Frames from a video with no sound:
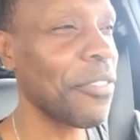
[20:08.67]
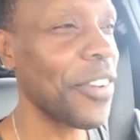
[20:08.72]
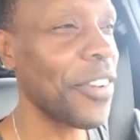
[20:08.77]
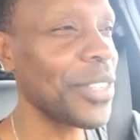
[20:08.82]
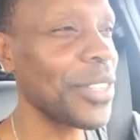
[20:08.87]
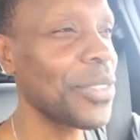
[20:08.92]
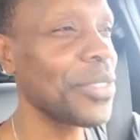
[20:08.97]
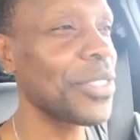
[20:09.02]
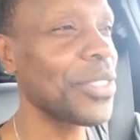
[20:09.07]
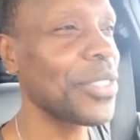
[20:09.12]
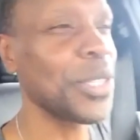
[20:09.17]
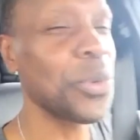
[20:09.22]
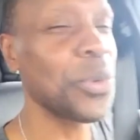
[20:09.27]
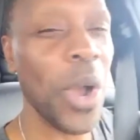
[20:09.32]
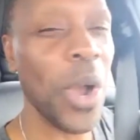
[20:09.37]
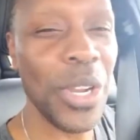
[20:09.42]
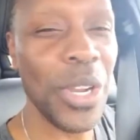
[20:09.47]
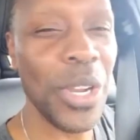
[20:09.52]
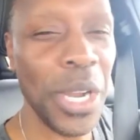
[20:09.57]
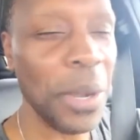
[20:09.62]
says,
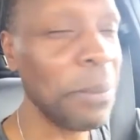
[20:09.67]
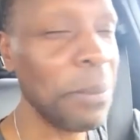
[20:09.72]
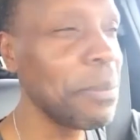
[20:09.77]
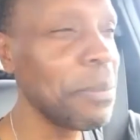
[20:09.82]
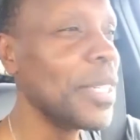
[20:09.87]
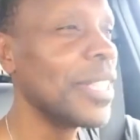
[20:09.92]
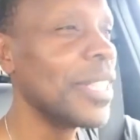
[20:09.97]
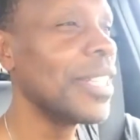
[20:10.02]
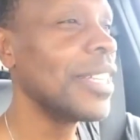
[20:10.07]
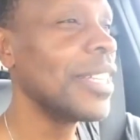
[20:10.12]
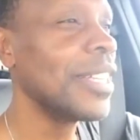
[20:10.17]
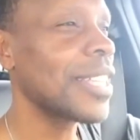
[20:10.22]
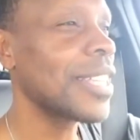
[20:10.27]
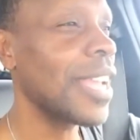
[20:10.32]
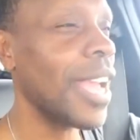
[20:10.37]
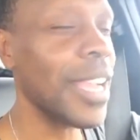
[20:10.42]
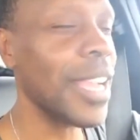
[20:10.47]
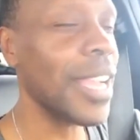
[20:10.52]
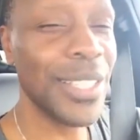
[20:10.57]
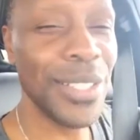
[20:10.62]
"Welcome
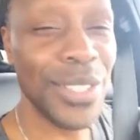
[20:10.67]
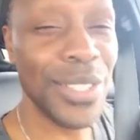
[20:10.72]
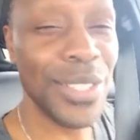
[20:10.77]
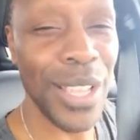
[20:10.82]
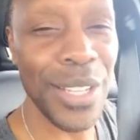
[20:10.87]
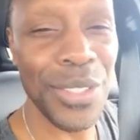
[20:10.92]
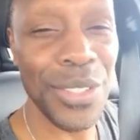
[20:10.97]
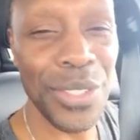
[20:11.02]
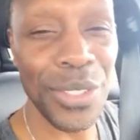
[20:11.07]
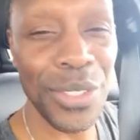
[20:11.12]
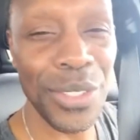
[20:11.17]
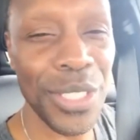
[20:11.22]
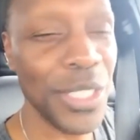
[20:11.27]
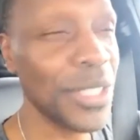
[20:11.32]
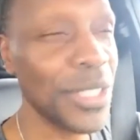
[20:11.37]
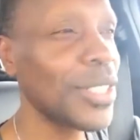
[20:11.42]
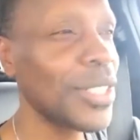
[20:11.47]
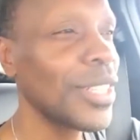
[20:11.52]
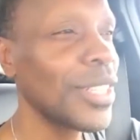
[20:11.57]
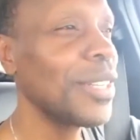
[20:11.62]

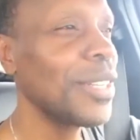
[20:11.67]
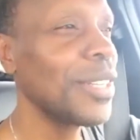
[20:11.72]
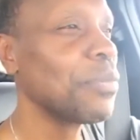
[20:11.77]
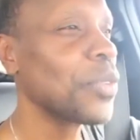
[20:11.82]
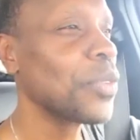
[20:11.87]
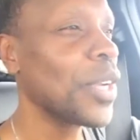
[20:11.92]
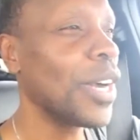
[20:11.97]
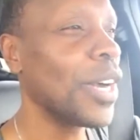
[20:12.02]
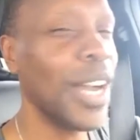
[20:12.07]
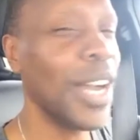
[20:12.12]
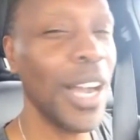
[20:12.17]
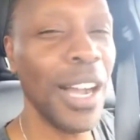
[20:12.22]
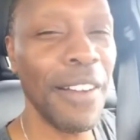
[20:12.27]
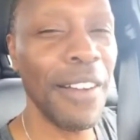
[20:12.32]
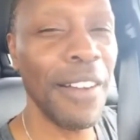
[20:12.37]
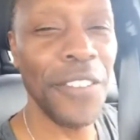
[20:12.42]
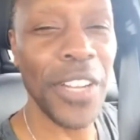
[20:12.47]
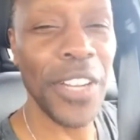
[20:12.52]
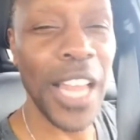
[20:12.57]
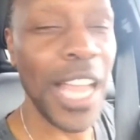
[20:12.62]
existentialist uh,
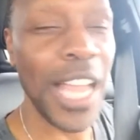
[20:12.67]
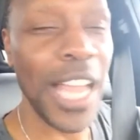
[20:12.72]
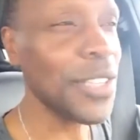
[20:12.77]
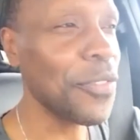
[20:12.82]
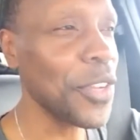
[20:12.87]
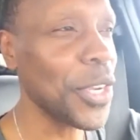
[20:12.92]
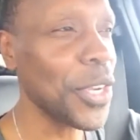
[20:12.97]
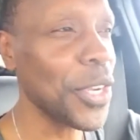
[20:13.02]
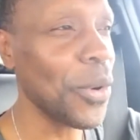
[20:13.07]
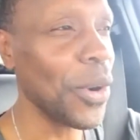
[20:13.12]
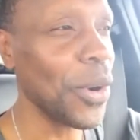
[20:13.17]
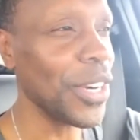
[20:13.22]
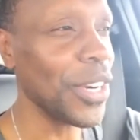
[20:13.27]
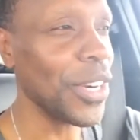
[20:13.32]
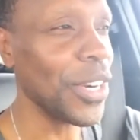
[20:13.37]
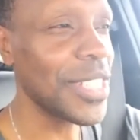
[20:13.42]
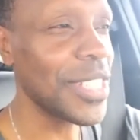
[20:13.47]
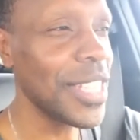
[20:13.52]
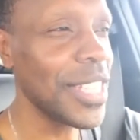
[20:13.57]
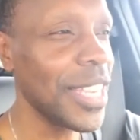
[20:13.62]
philosophy
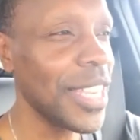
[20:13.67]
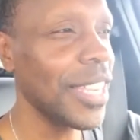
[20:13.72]
course.